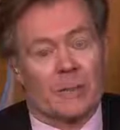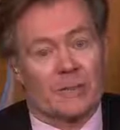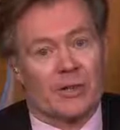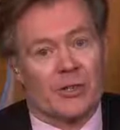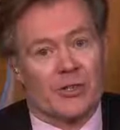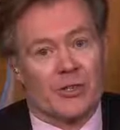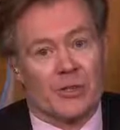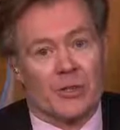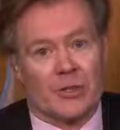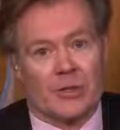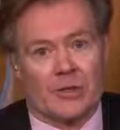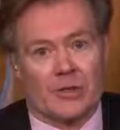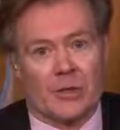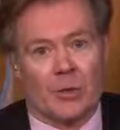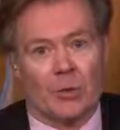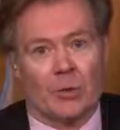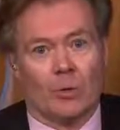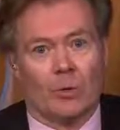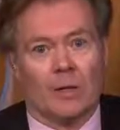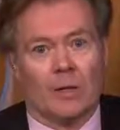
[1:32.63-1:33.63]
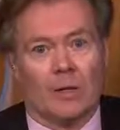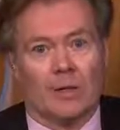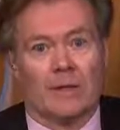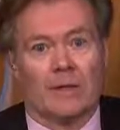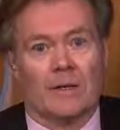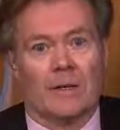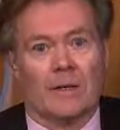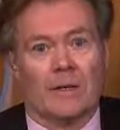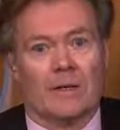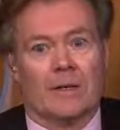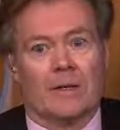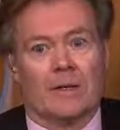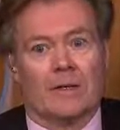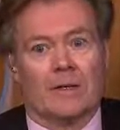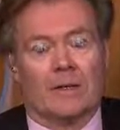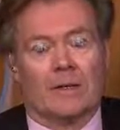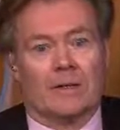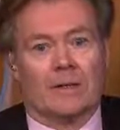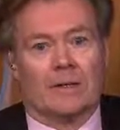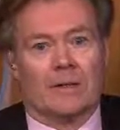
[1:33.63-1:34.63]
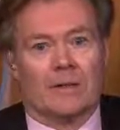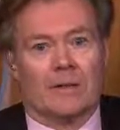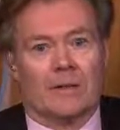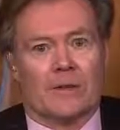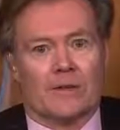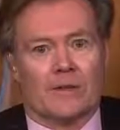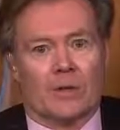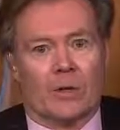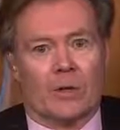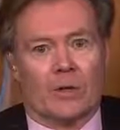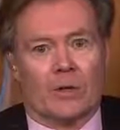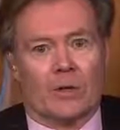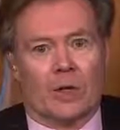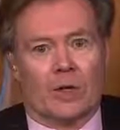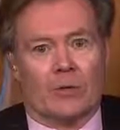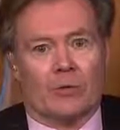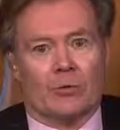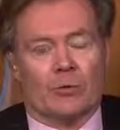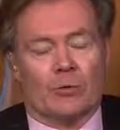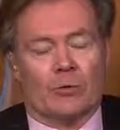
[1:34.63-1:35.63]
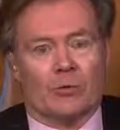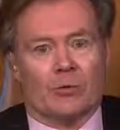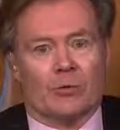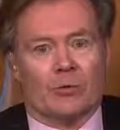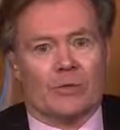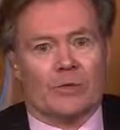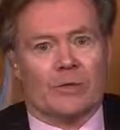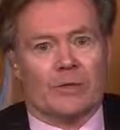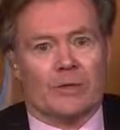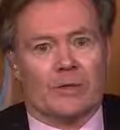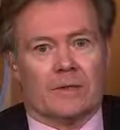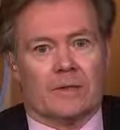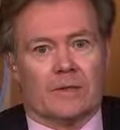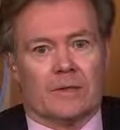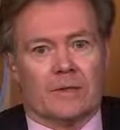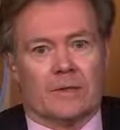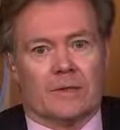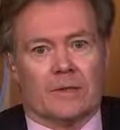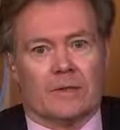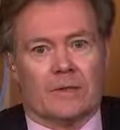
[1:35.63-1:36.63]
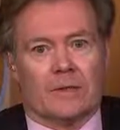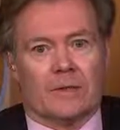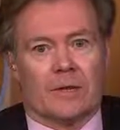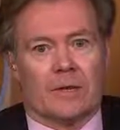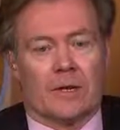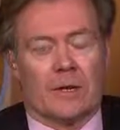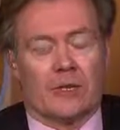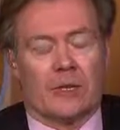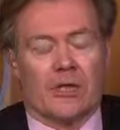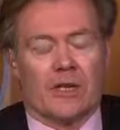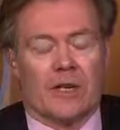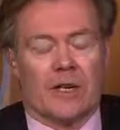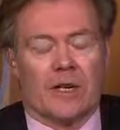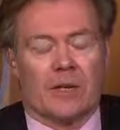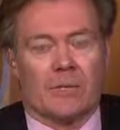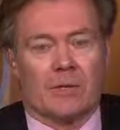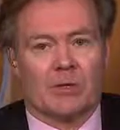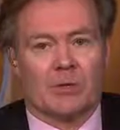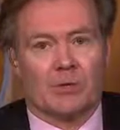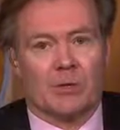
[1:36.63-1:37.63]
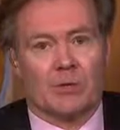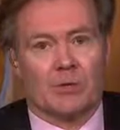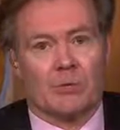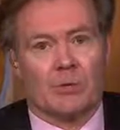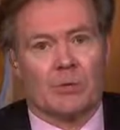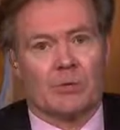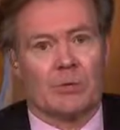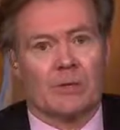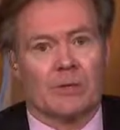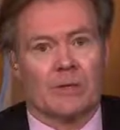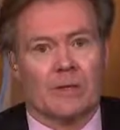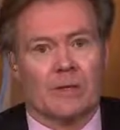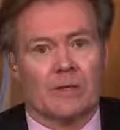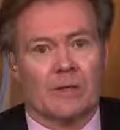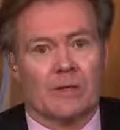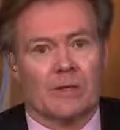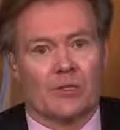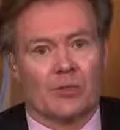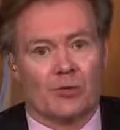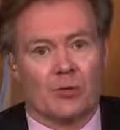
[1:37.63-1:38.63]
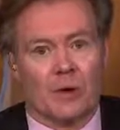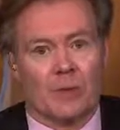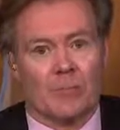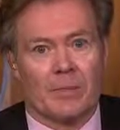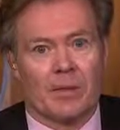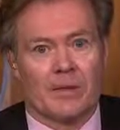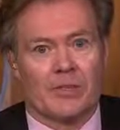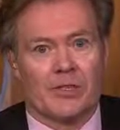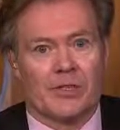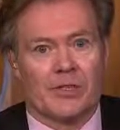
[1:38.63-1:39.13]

I'm not sure there's a whole lot of room to negotiate between Putin and Trump on